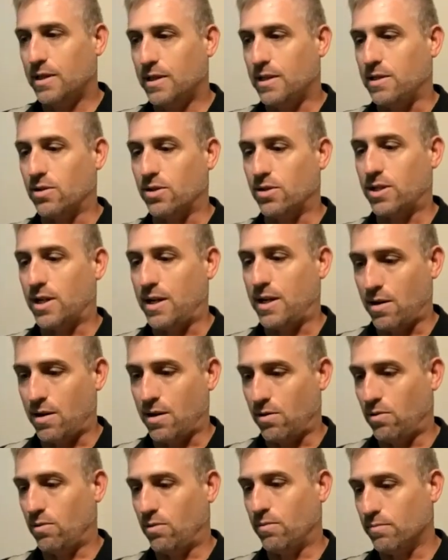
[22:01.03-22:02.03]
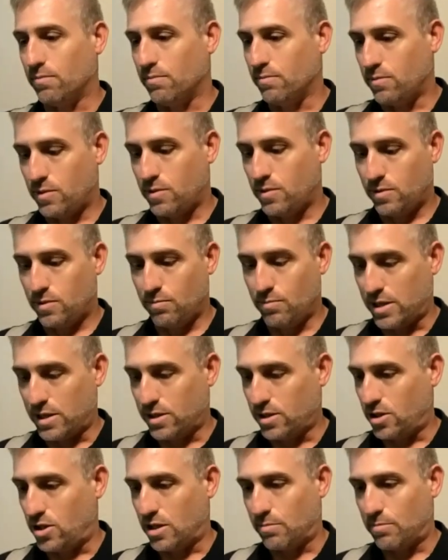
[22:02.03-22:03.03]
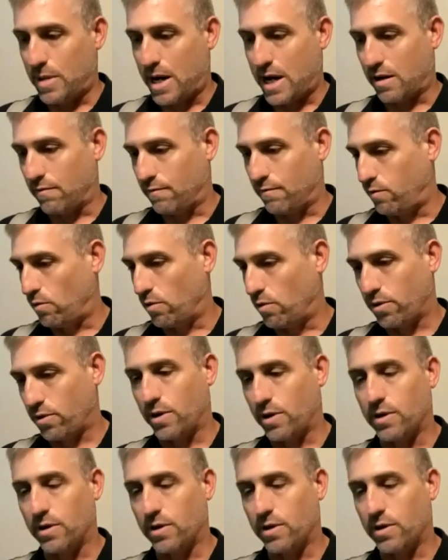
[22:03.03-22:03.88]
you're sitting at home messaging back and forth on the